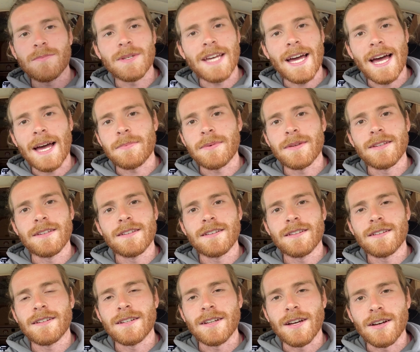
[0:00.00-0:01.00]
be happy
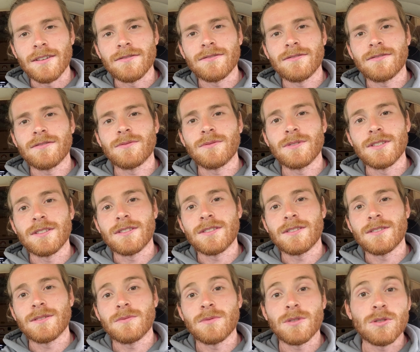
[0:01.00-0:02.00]
enough
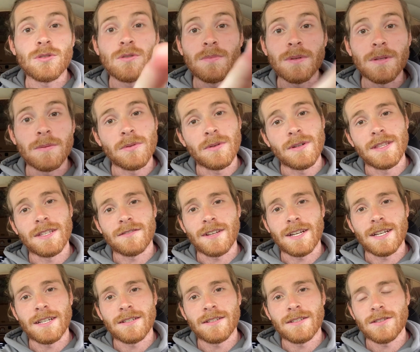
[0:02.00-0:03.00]
with the 2 people in this
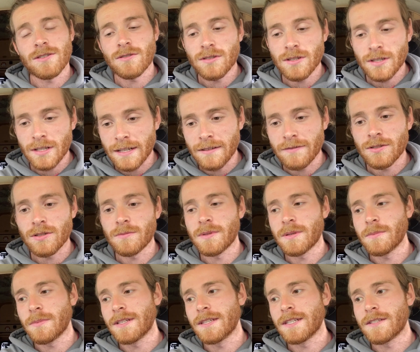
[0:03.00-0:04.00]
van. You could live 2
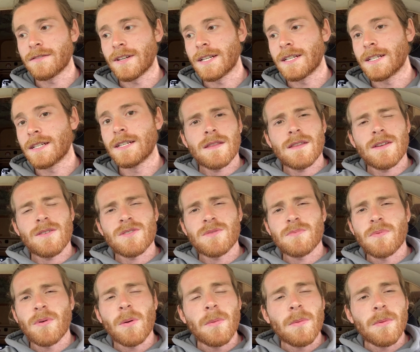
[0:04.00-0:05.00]
people in this van. There is
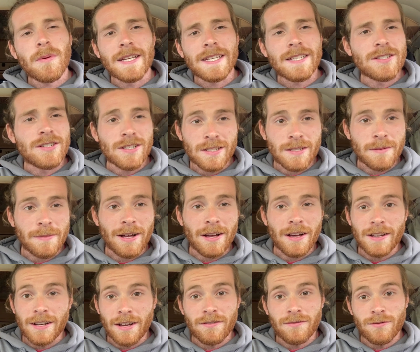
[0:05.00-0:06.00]
probably just
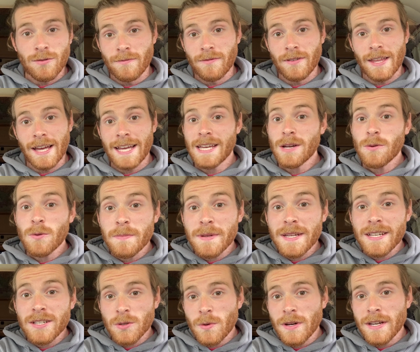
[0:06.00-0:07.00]
about enough room for that. It would
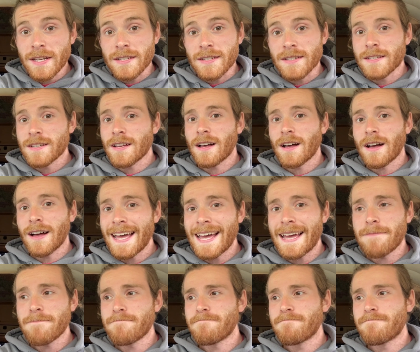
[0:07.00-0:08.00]
be a squeeze. I
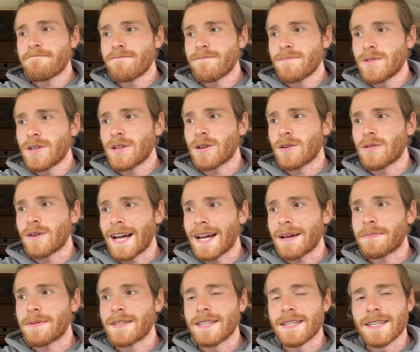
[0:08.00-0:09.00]
am,
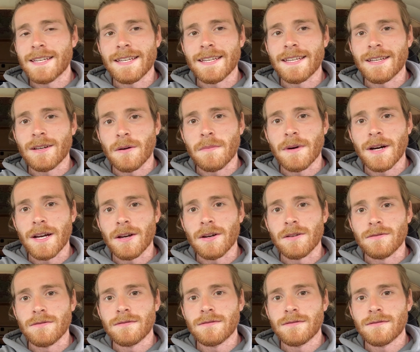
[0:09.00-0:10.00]
happy here on my
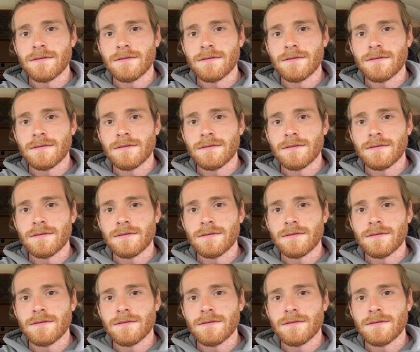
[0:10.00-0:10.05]
own,